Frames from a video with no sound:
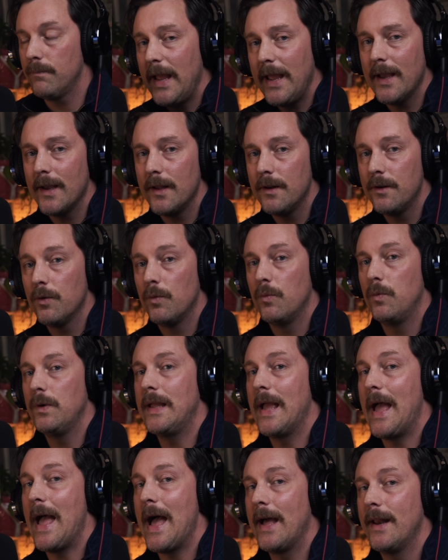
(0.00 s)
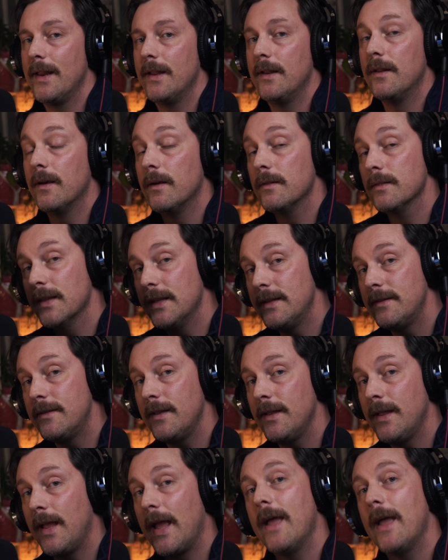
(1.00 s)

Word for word: and we added linting